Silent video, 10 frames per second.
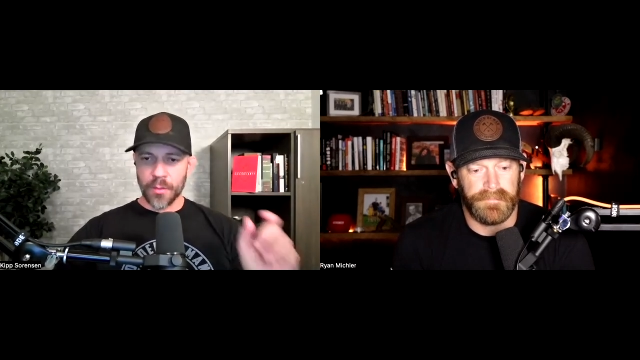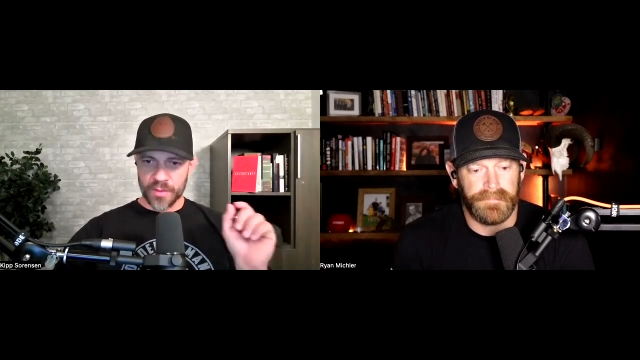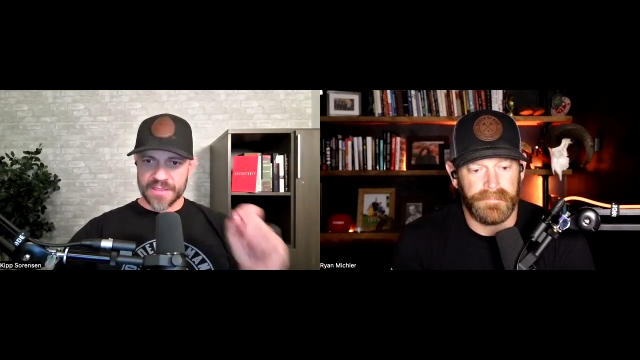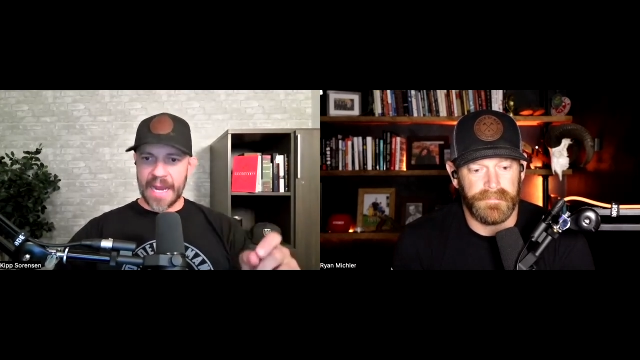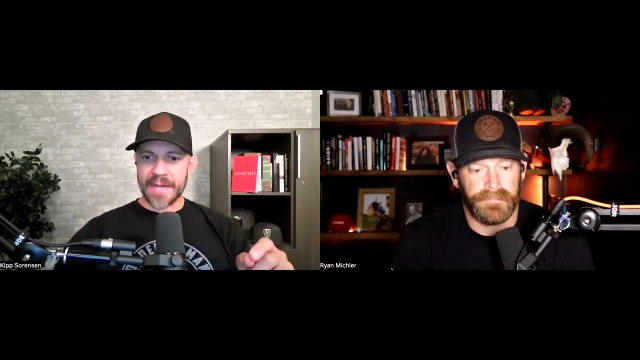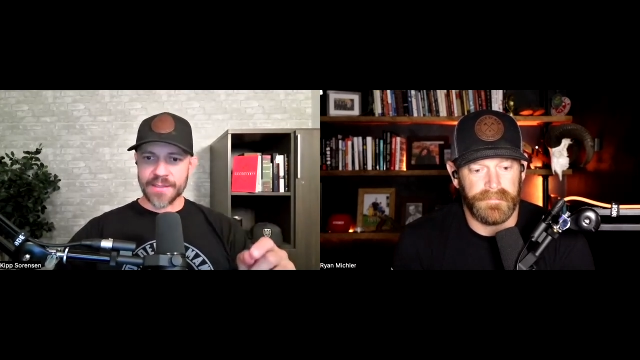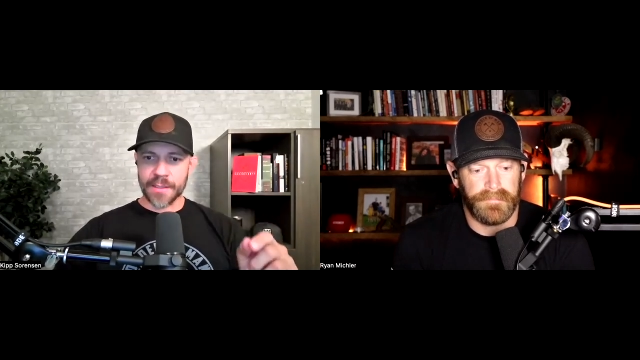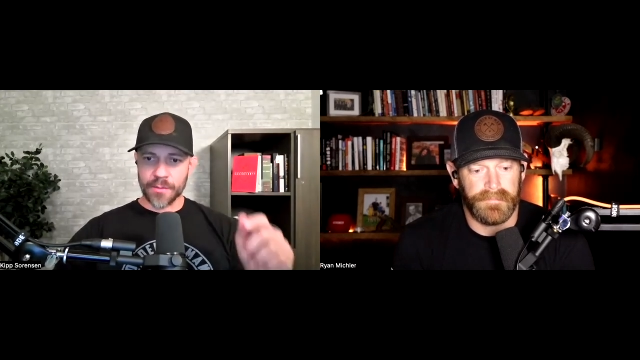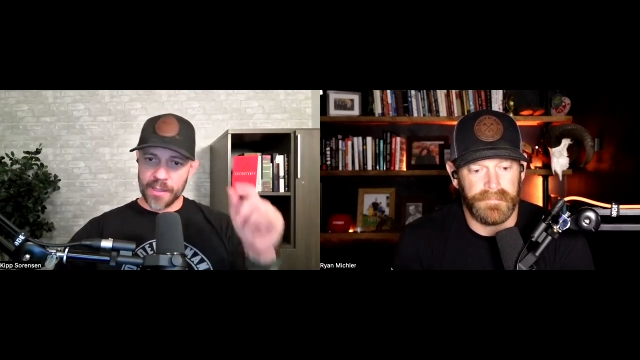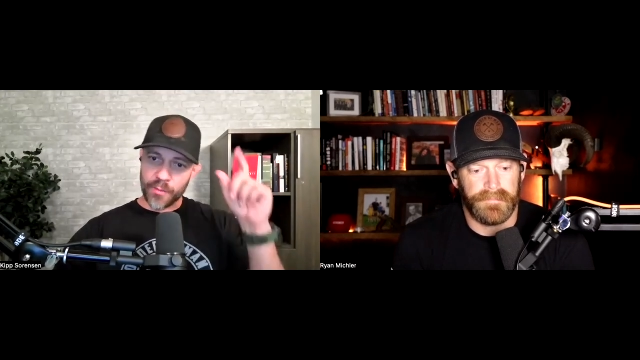Speaker 1: it was
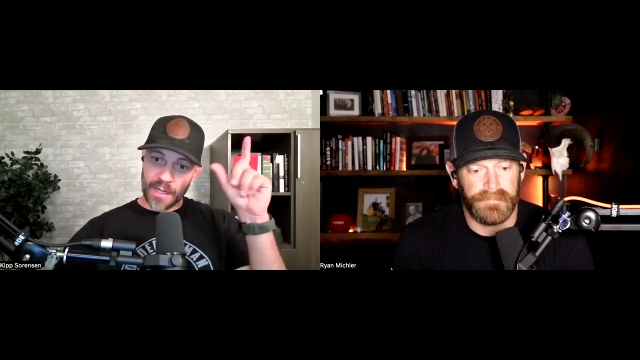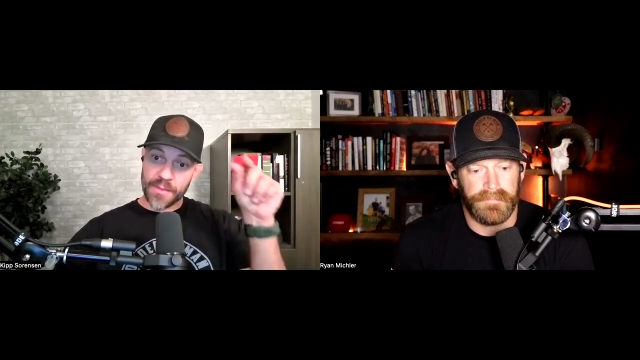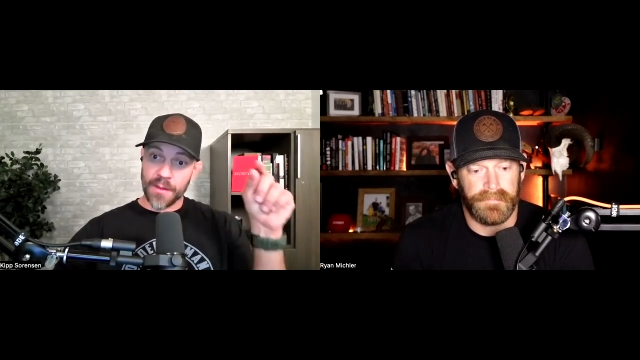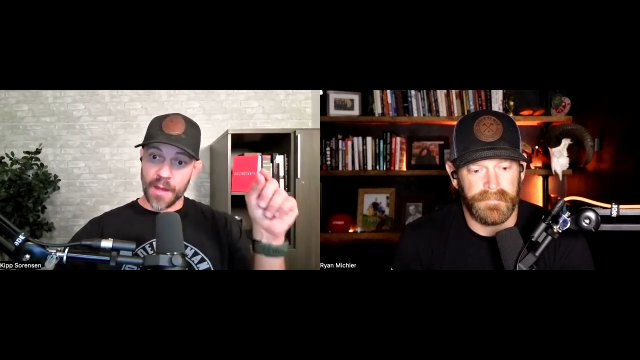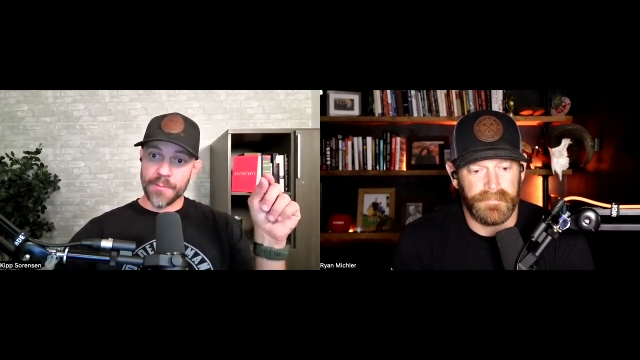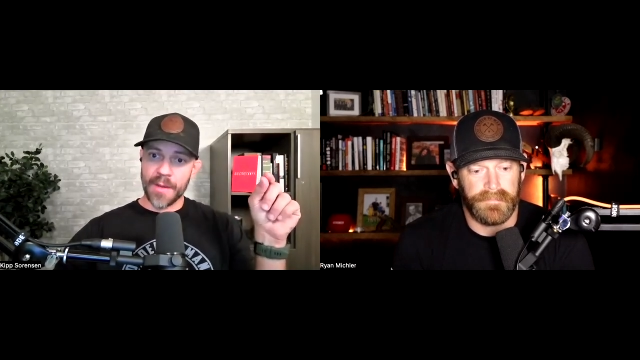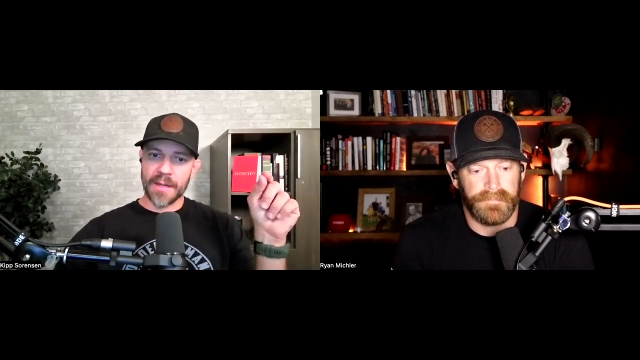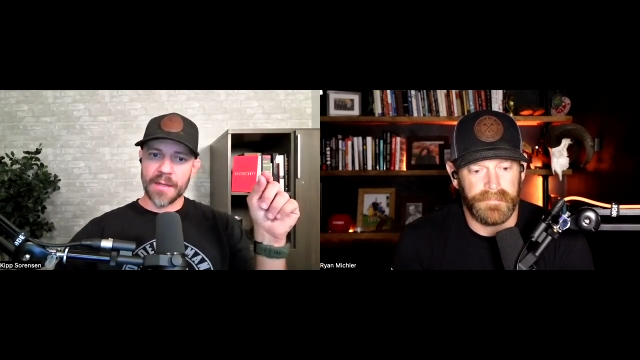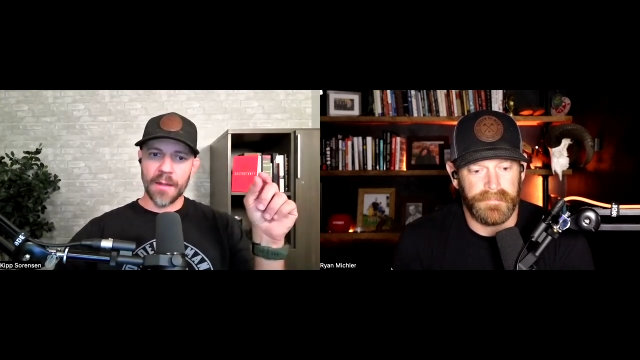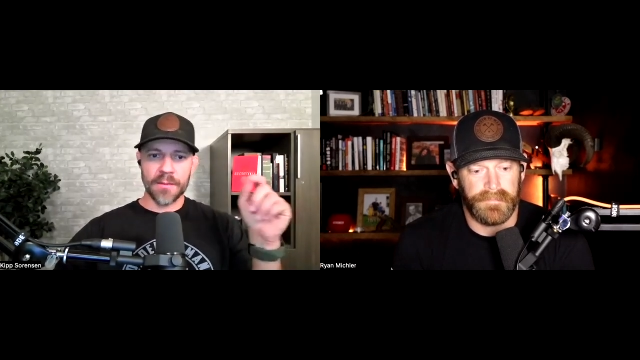tactic, right? When I thought about it, I